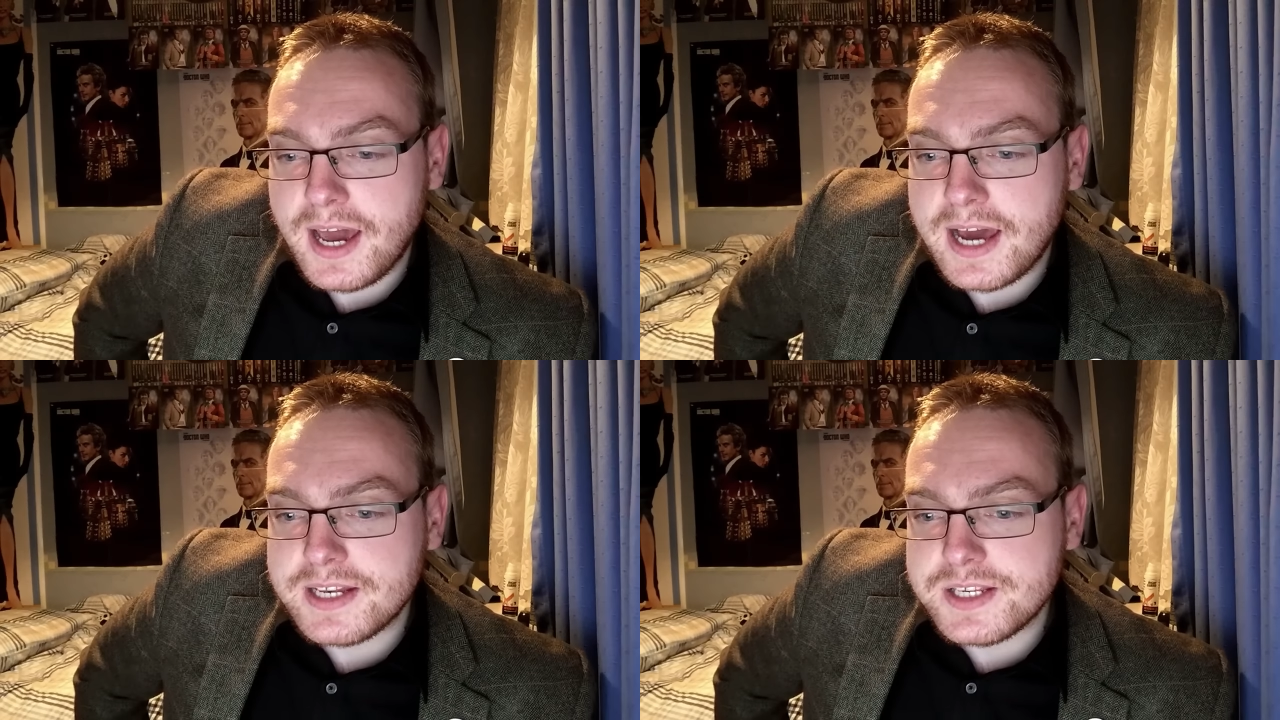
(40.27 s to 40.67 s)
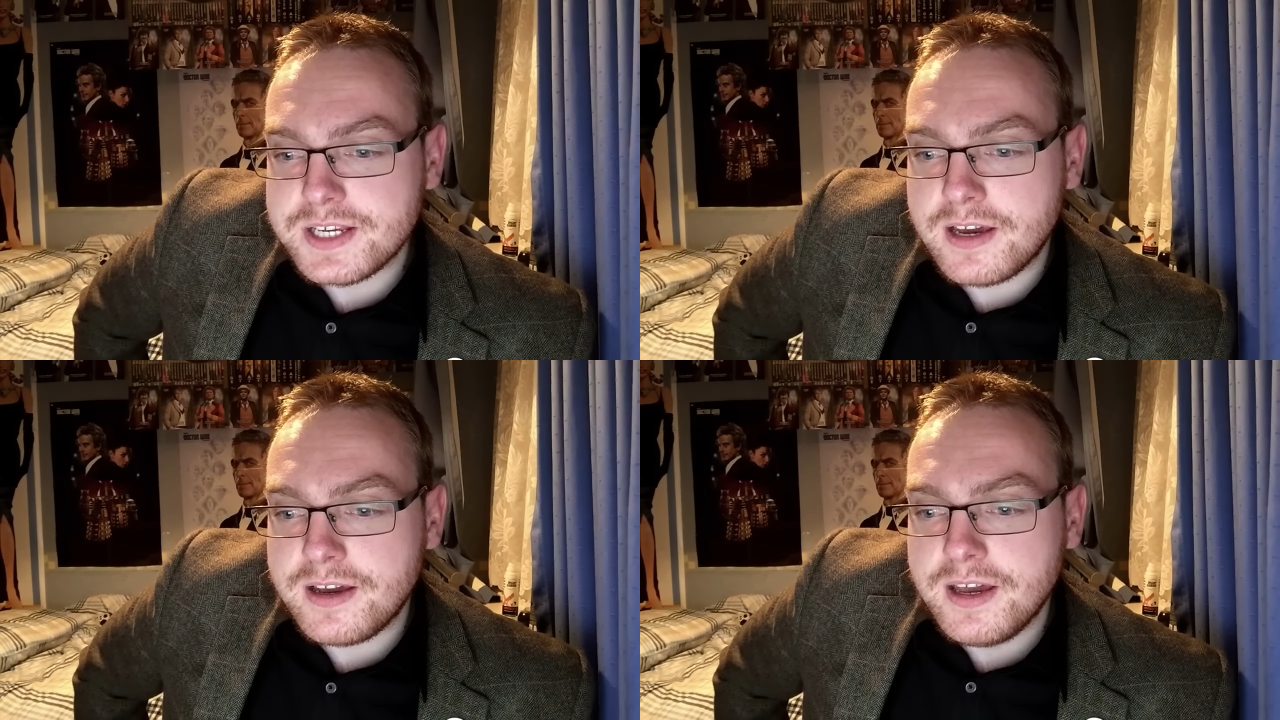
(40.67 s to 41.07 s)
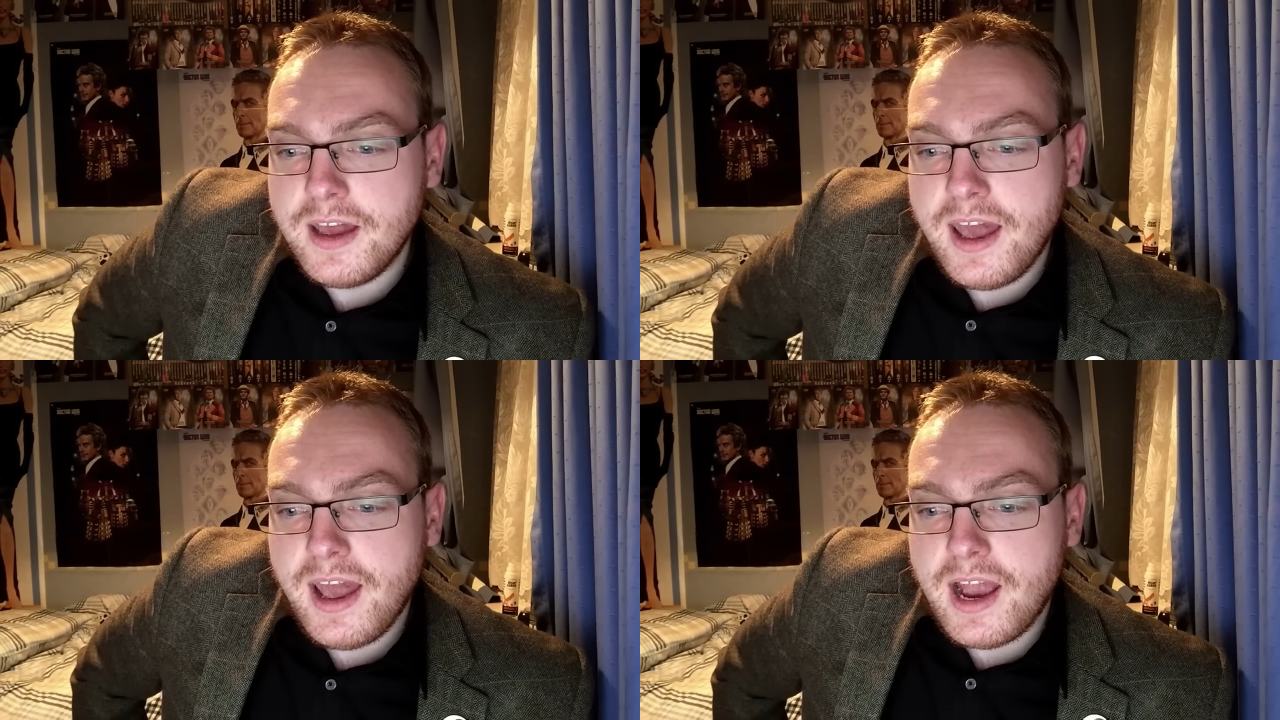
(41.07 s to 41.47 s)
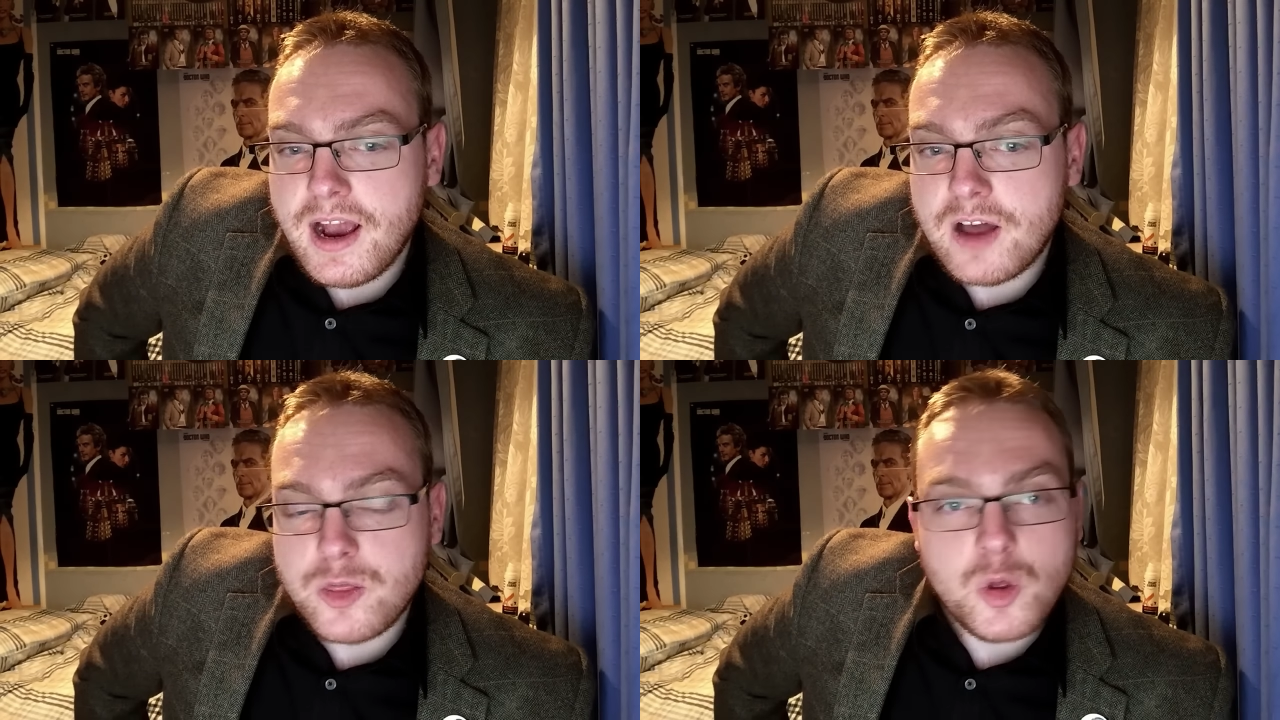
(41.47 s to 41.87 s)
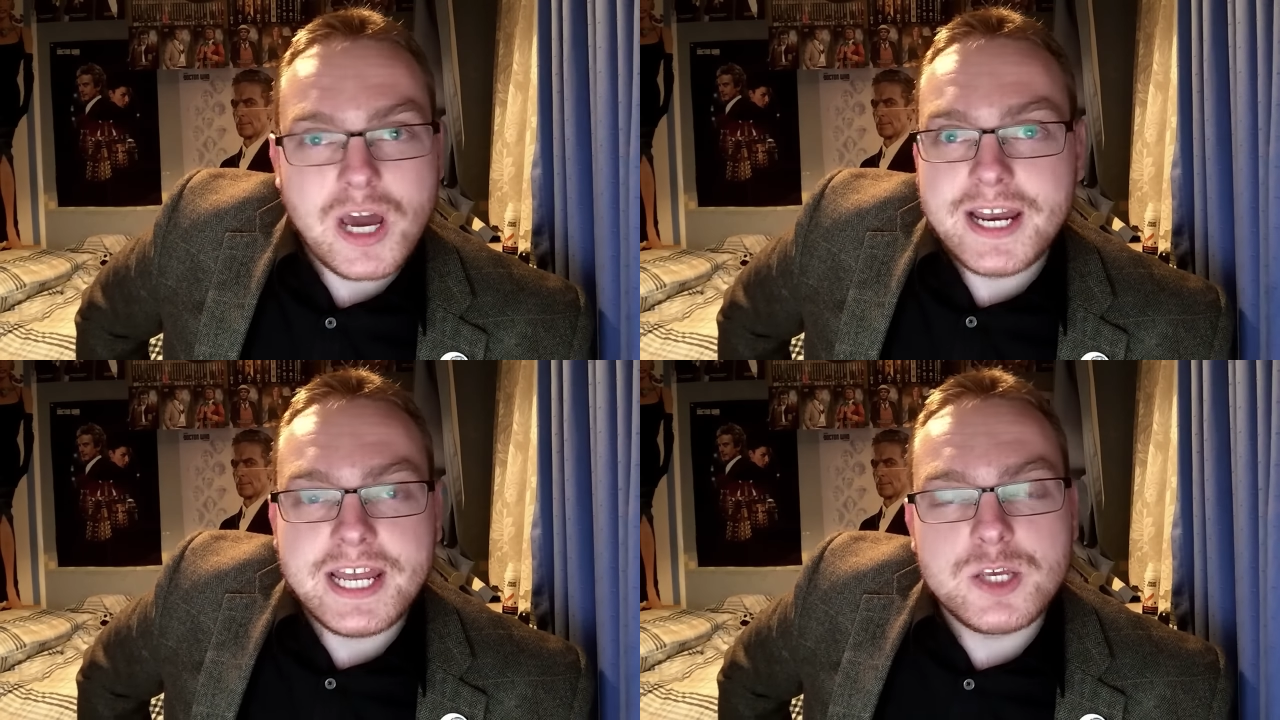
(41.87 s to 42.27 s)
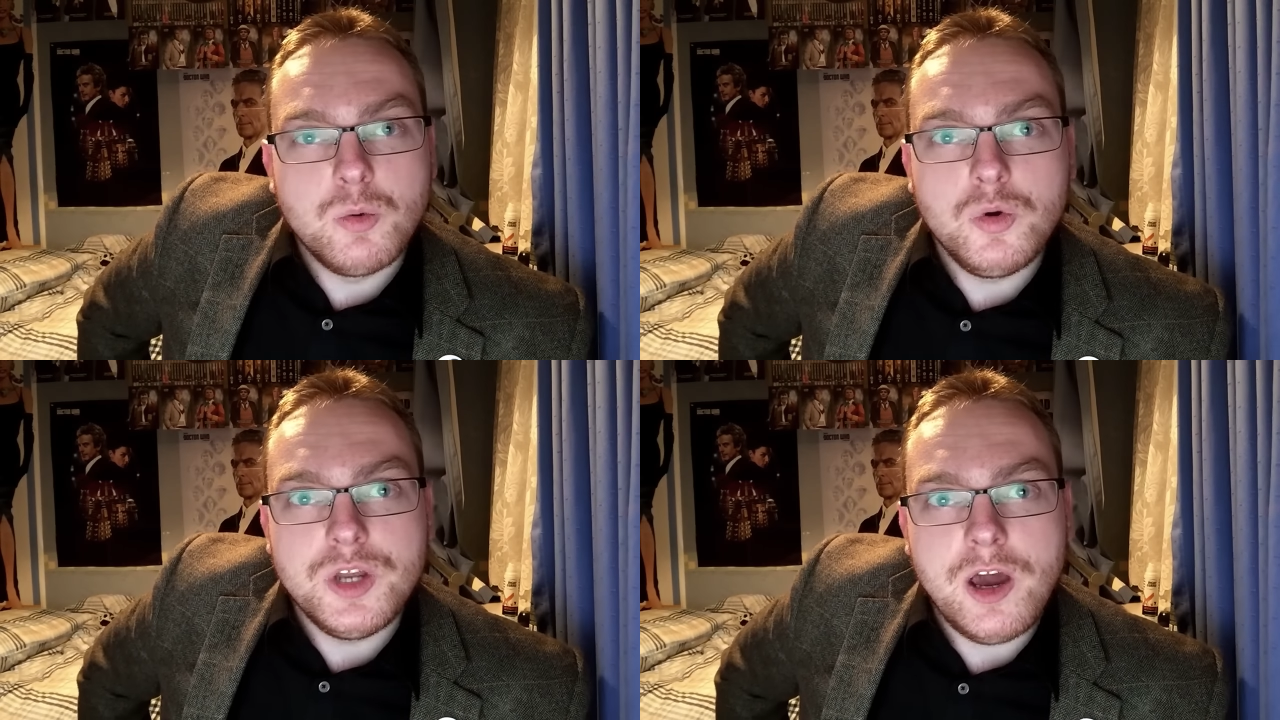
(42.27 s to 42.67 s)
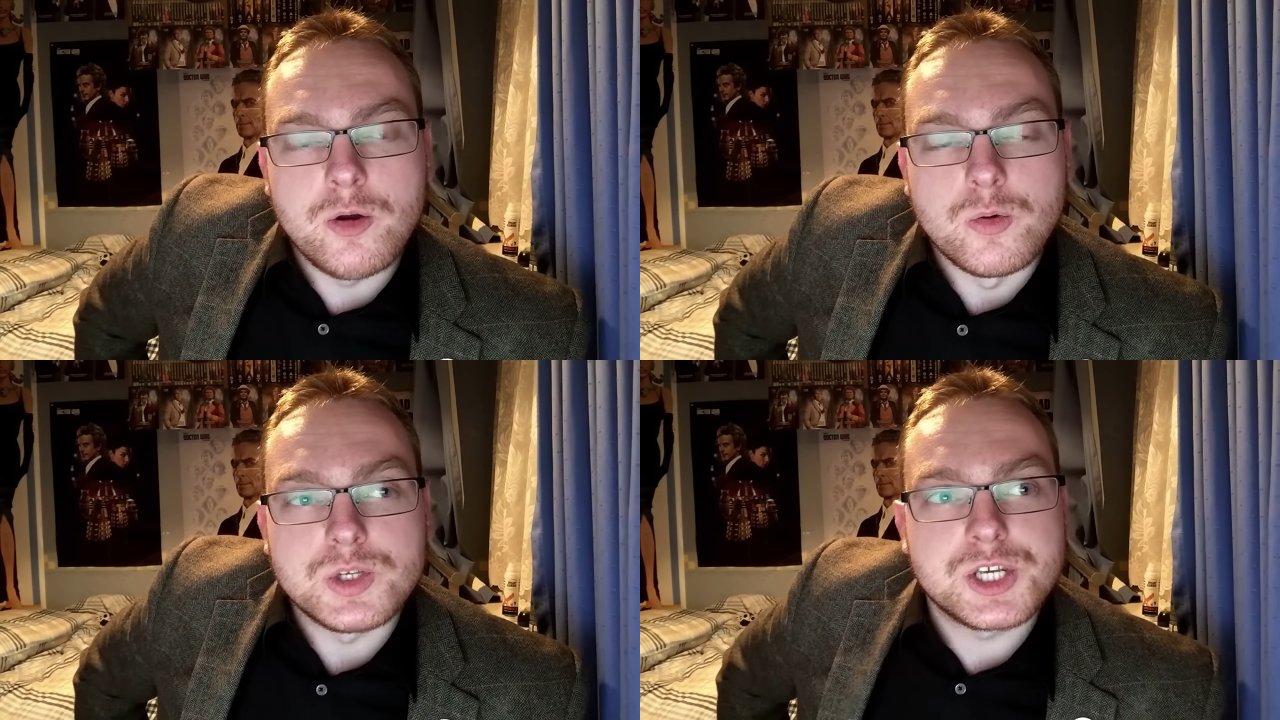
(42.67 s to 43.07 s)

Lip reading: and I thought I'd let you all know.